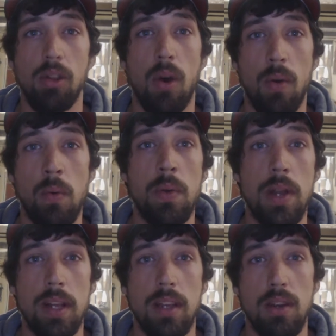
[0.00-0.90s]

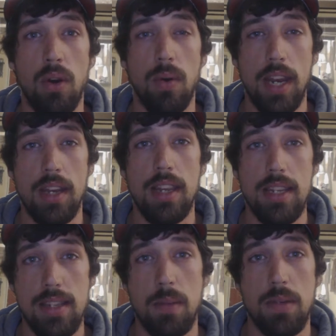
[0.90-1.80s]
alone, in
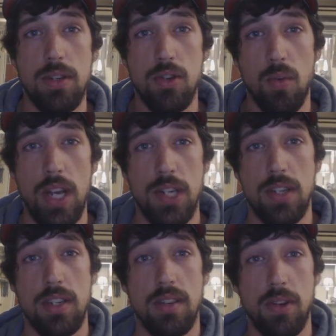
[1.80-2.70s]
these types of
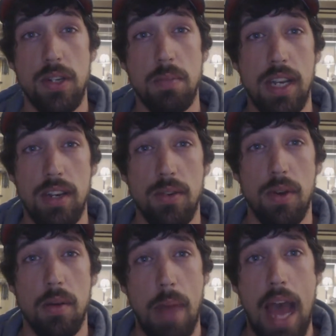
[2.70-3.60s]
situations, if you're speaking
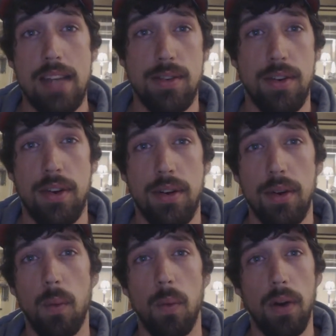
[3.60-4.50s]
to an
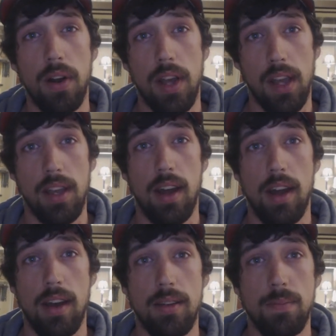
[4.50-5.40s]
ambassador or a
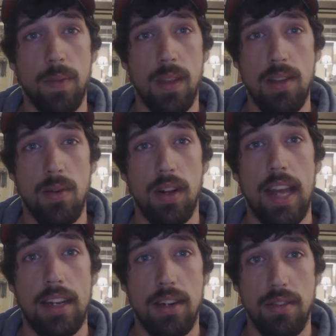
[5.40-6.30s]

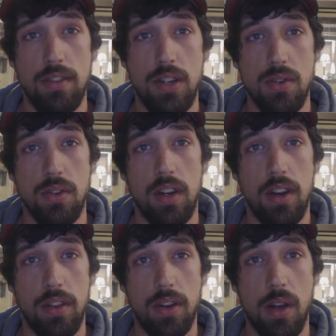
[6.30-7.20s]
elected official
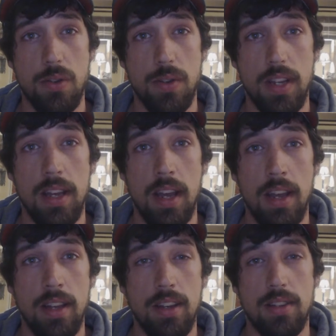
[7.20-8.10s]
in another country.
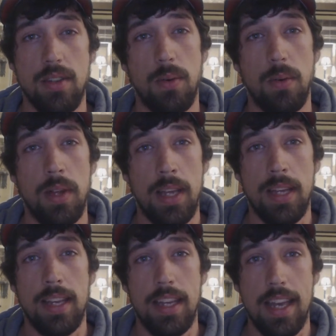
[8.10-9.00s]
So
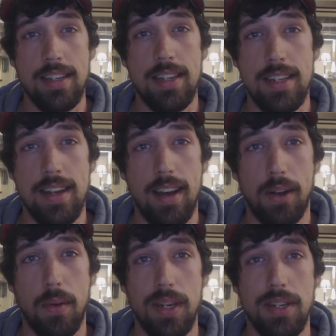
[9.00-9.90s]
yes, he's
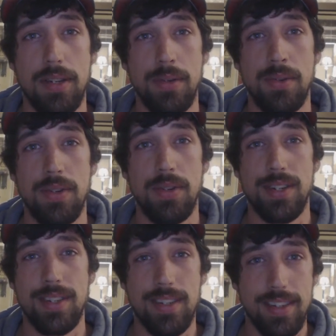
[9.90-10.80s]
not going to
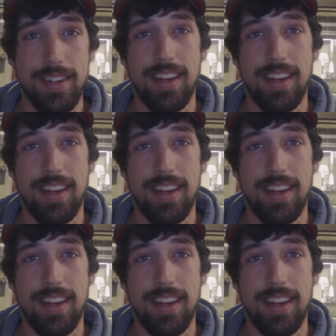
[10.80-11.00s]
just